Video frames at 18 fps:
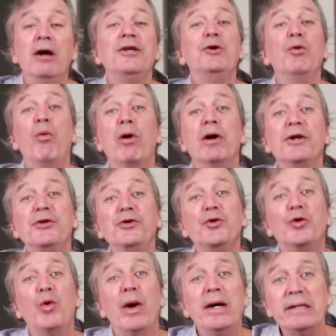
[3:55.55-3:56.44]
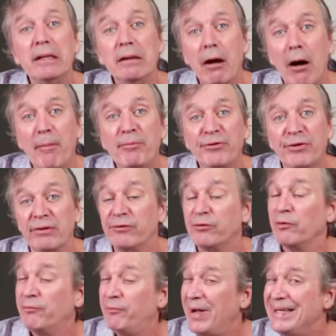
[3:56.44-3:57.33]
You'll want to do quite the opposite.
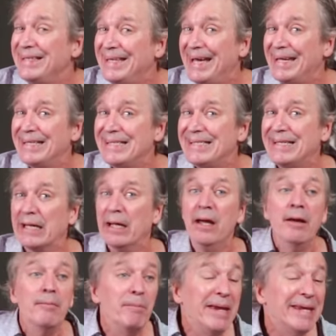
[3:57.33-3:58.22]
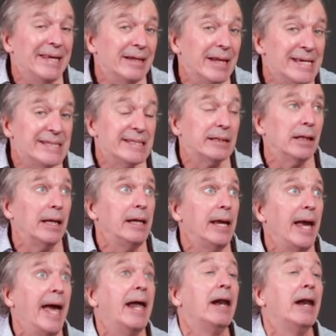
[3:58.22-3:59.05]
So fight that instinct. Make it nice and light.